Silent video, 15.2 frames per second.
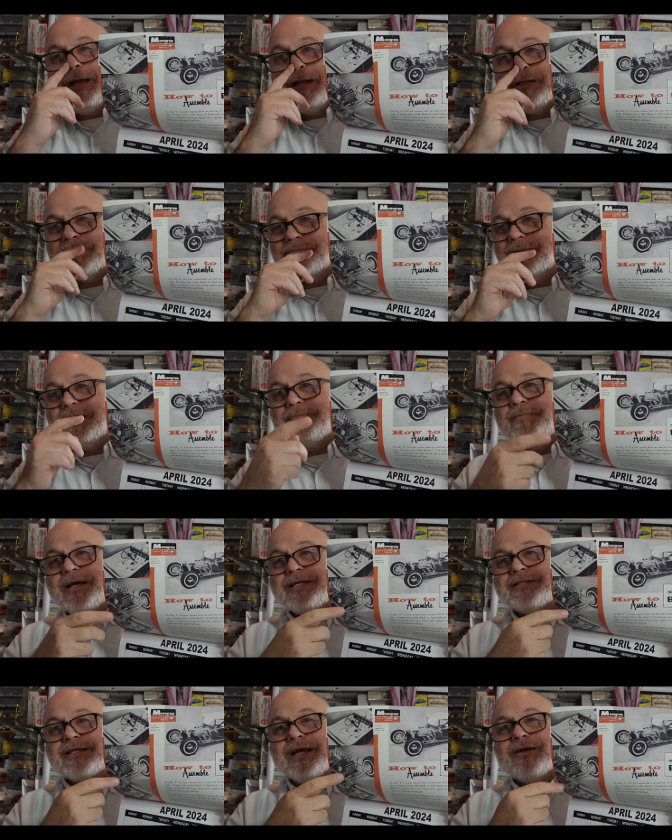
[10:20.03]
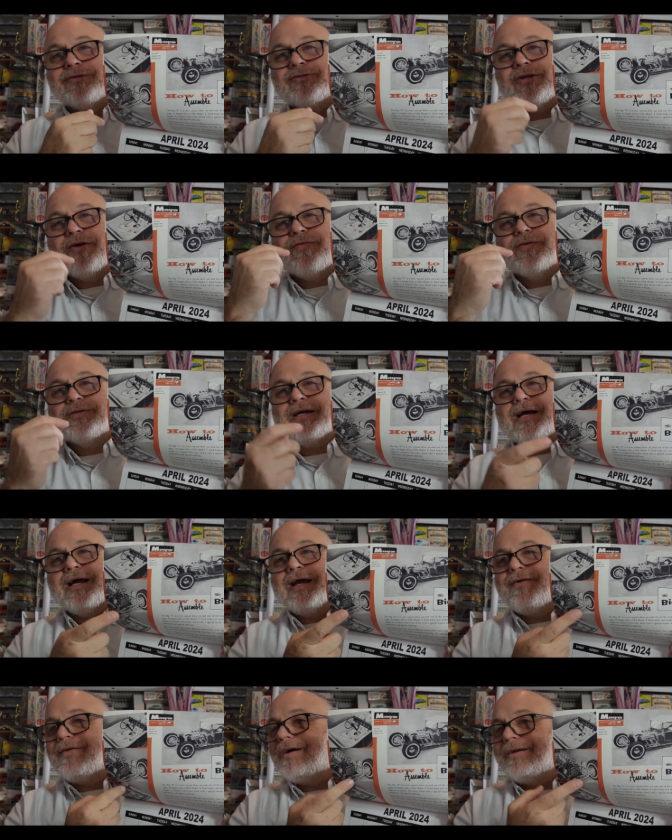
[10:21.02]
as many big scale stuff as I
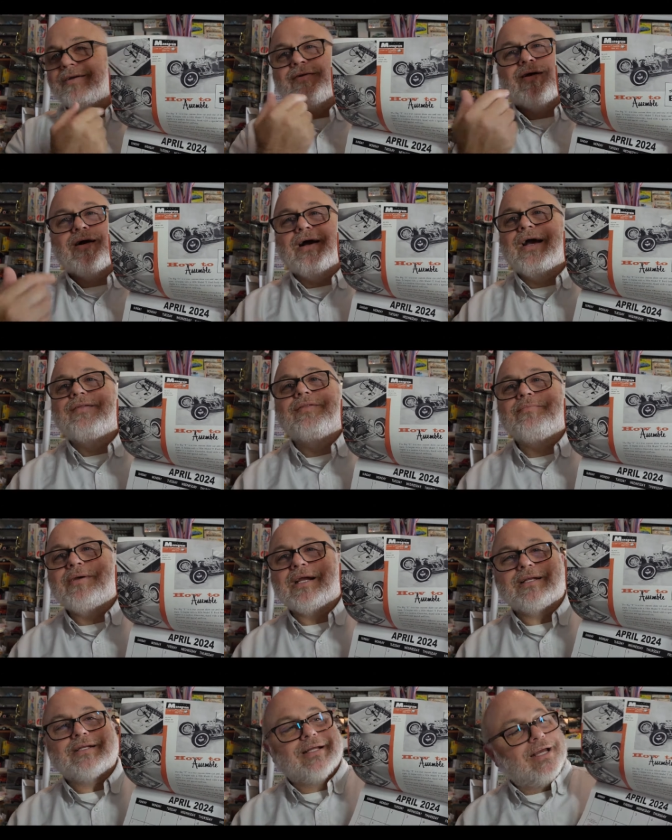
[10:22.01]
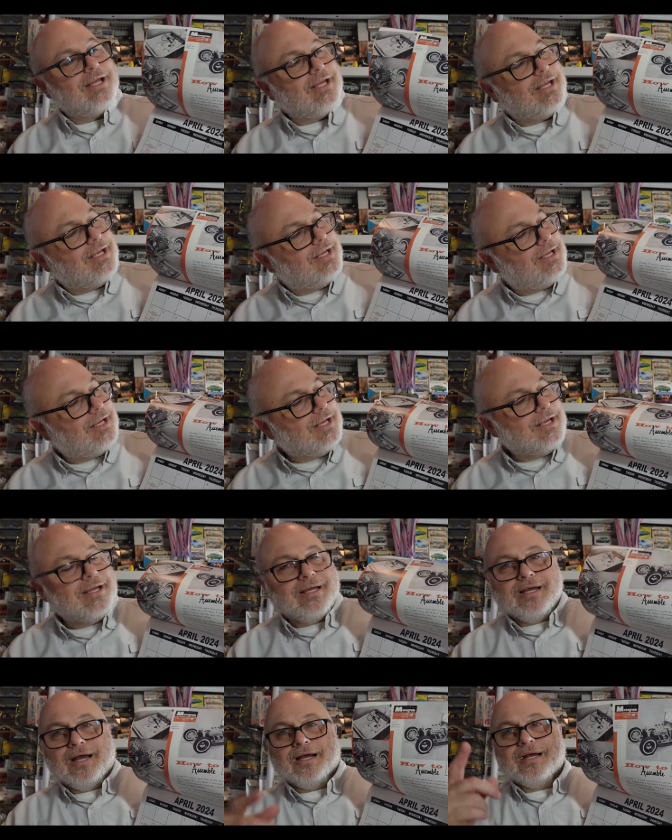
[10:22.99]
have, I do not have the big T.
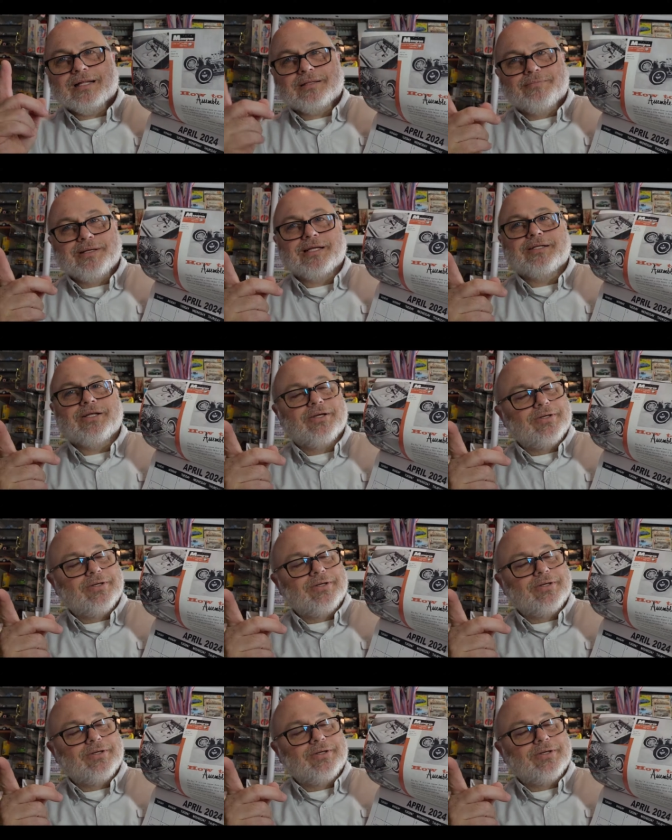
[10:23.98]
I got the big